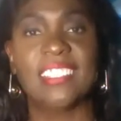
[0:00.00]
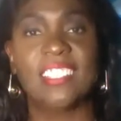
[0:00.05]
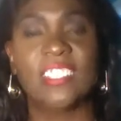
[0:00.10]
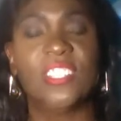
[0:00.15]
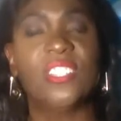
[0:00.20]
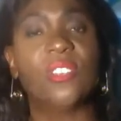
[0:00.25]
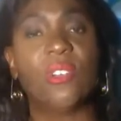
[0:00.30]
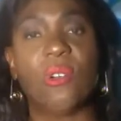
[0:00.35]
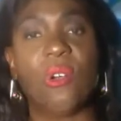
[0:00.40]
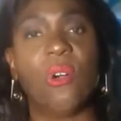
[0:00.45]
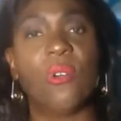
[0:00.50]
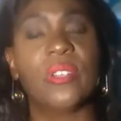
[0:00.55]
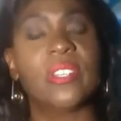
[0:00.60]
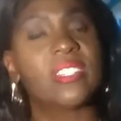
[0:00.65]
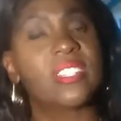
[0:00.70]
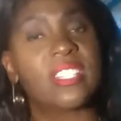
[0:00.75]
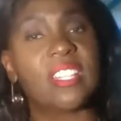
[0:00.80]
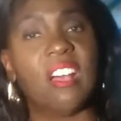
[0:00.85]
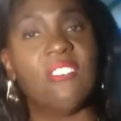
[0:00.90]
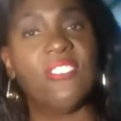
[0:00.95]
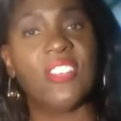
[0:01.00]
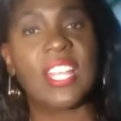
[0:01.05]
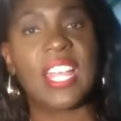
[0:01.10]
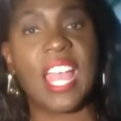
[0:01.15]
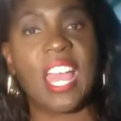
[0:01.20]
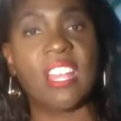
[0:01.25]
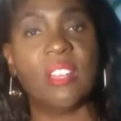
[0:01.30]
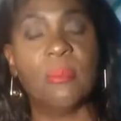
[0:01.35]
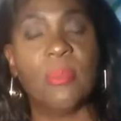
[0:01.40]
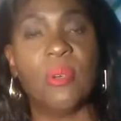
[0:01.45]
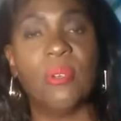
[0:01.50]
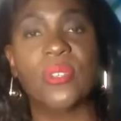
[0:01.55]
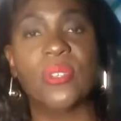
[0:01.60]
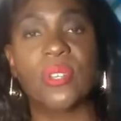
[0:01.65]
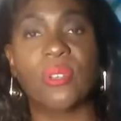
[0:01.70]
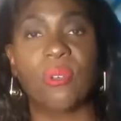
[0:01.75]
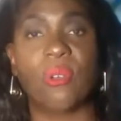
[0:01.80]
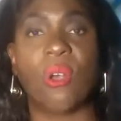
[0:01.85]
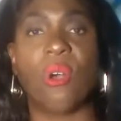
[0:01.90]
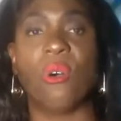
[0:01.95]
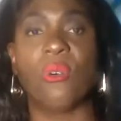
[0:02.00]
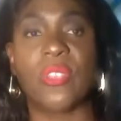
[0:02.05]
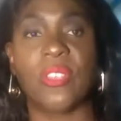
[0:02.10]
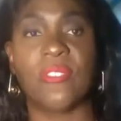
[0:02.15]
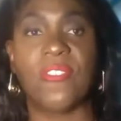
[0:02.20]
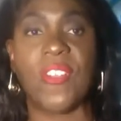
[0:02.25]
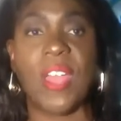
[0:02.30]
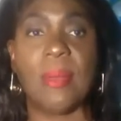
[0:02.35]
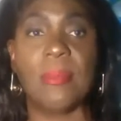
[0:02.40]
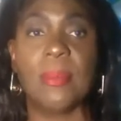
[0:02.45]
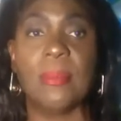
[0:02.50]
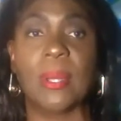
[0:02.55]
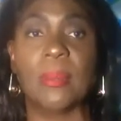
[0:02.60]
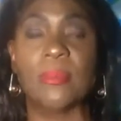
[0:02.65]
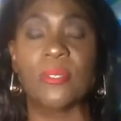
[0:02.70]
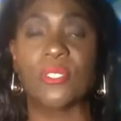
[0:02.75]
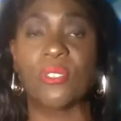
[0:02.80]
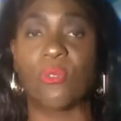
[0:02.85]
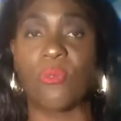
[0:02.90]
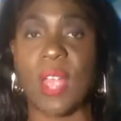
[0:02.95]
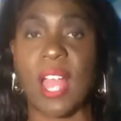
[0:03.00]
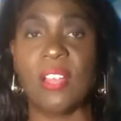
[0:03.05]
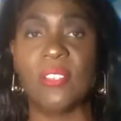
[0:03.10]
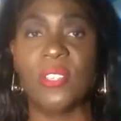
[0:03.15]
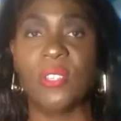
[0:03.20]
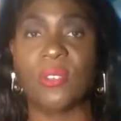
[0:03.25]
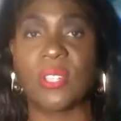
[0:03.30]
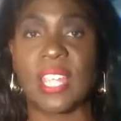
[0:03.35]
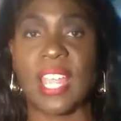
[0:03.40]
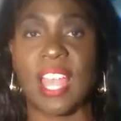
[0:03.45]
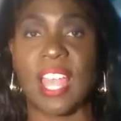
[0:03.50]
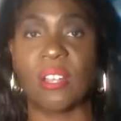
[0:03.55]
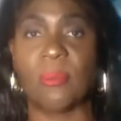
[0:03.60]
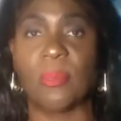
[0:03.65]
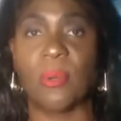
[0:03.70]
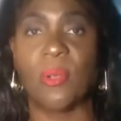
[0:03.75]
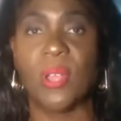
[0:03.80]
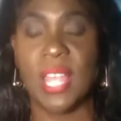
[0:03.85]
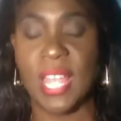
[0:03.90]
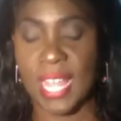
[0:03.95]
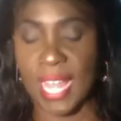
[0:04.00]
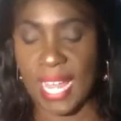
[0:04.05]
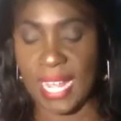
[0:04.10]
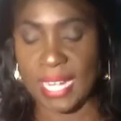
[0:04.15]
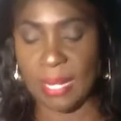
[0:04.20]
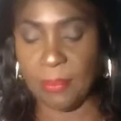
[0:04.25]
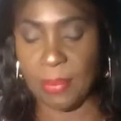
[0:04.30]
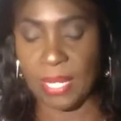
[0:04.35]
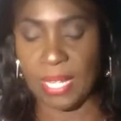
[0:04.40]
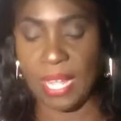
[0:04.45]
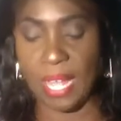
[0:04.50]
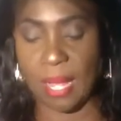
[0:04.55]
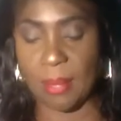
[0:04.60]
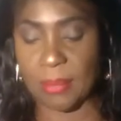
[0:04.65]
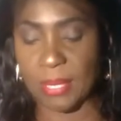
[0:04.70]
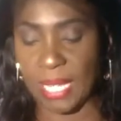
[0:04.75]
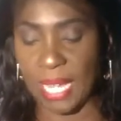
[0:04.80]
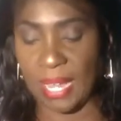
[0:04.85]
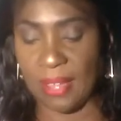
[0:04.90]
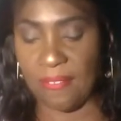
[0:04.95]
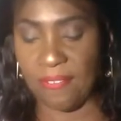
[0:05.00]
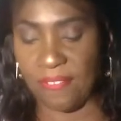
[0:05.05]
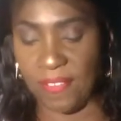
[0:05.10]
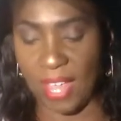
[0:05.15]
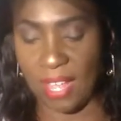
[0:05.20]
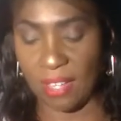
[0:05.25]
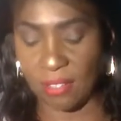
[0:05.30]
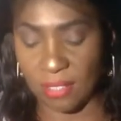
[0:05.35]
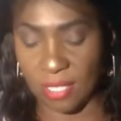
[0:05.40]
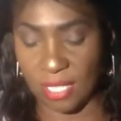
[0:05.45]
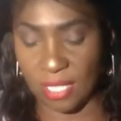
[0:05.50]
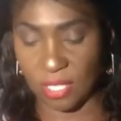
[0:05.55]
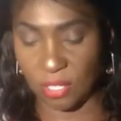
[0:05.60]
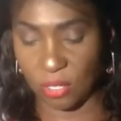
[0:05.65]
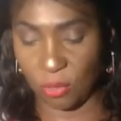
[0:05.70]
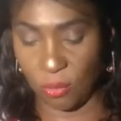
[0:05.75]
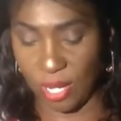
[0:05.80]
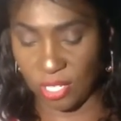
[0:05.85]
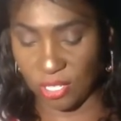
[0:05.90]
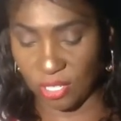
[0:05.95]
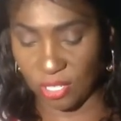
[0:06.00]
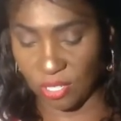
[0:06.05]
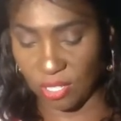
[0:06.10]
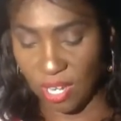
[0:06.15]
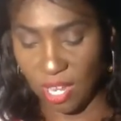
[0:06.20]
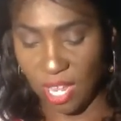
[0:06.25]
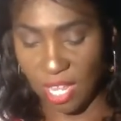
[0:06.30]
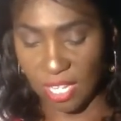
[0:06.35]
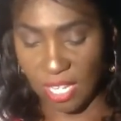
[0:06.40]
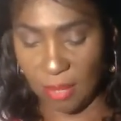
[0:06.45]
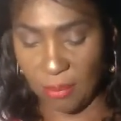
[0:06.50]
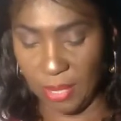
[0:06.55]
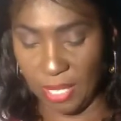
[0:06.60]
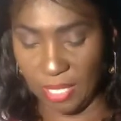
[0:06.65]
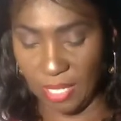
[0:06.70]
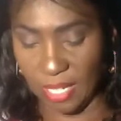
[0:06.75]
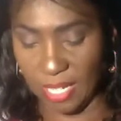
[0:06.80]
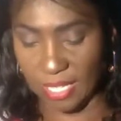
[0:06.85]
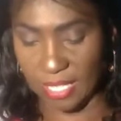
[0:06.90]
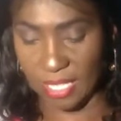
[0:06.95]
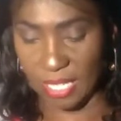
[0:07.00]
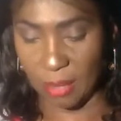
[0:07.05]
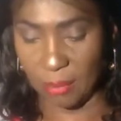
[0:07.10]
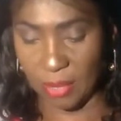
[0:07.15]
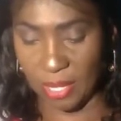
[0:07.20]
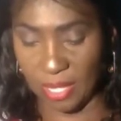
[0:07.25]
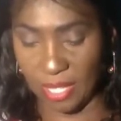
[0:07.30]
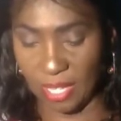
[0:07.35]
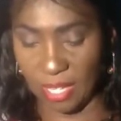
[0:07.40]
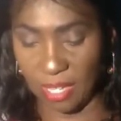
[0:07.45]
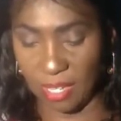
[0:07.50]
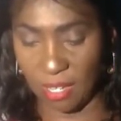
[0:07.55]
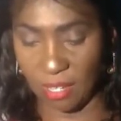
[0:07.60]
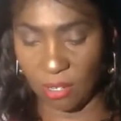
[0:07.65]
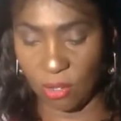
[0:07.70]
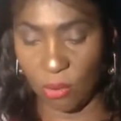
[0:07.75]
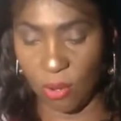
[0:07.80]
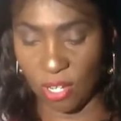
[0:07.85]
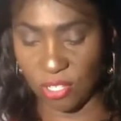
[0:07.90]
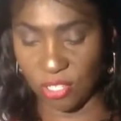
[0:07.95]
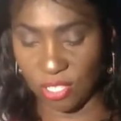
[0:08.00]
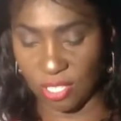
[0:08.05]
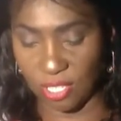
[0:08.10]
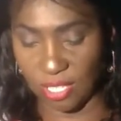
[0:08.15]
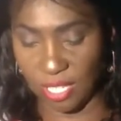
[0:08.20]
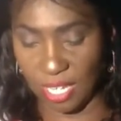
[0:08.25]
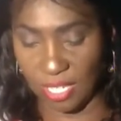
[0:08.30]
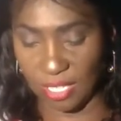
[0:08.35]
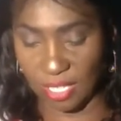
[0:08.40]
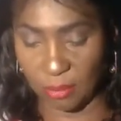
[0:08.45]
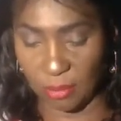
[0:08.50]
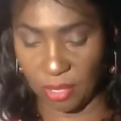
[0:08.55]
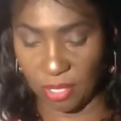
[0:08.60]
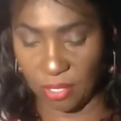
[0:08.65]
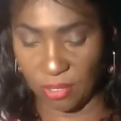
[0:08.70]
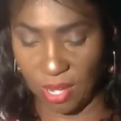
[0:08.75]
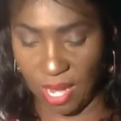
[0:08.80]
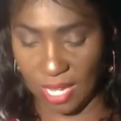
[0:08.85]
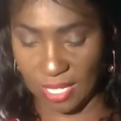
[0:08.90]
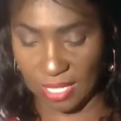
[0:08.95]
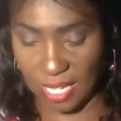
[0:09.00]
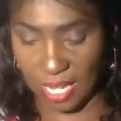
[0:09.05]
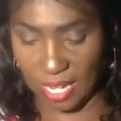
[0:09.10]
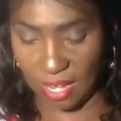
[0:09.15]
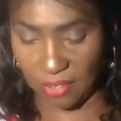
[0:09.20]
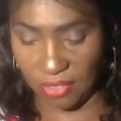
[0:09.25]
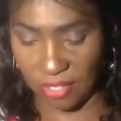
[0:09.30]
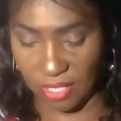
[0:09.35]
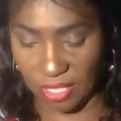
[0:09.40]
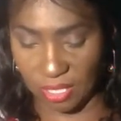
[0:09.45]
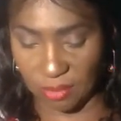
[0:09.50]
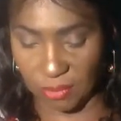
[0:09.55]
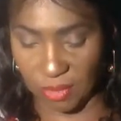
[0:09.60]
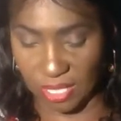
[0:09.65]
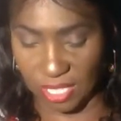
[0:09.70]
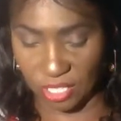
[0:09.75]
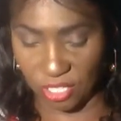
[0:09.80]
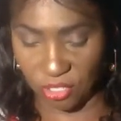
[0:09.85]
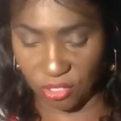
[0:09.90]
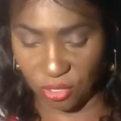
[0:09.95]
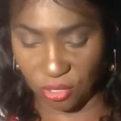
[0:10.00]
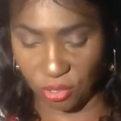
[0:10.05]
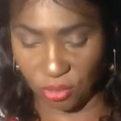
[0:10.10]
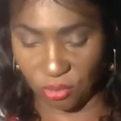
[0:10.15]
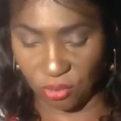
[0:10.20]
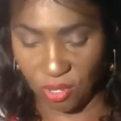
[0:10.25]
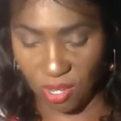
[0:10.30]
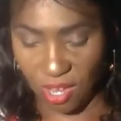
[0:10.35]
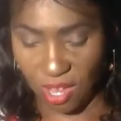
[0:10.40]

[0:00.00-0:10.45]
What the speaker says: You don't hold yourself accountable. You don't hold the family members around you accountable, and it becomes a failed situation. Let me look at some of the questions that some of you guys got out there. Some says true.